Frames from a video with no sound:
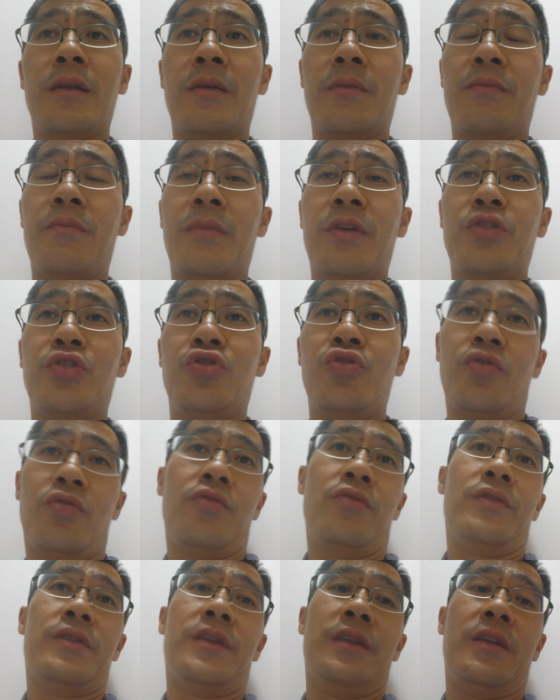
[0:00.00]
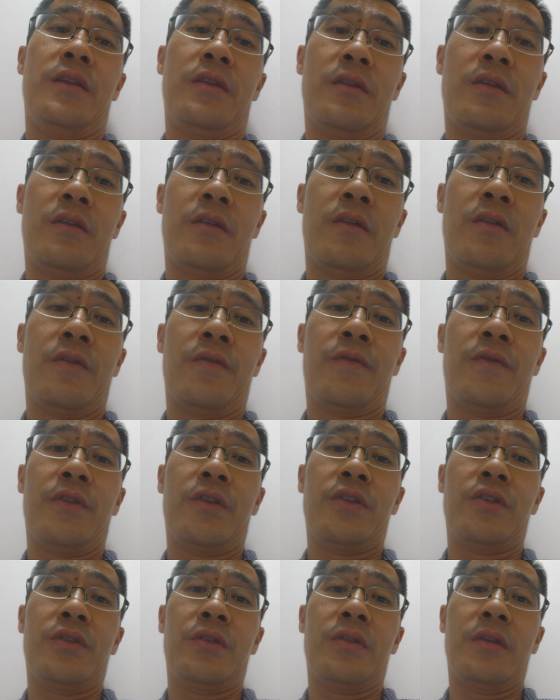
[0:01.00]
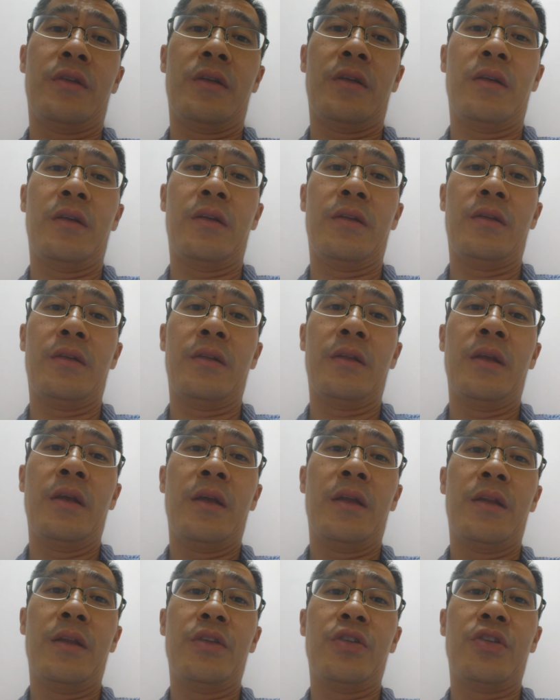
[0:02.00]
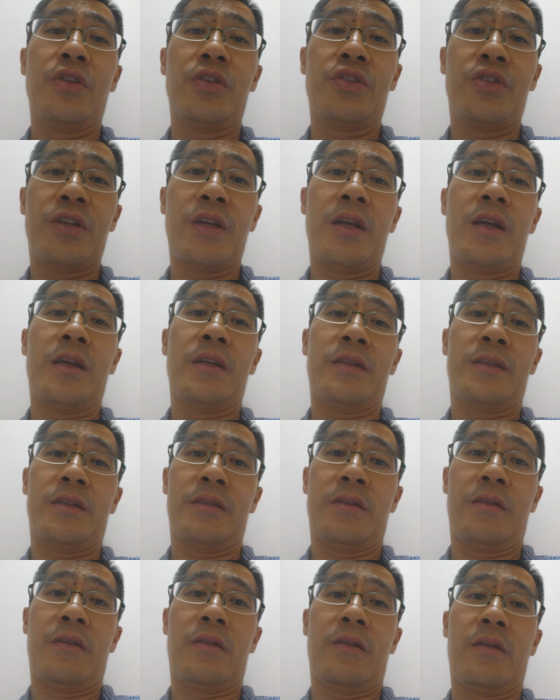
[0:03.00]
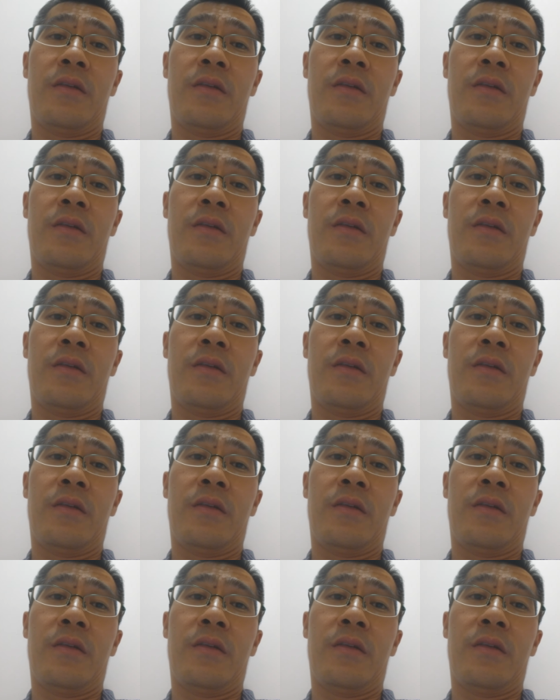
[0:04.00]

the majority of the shares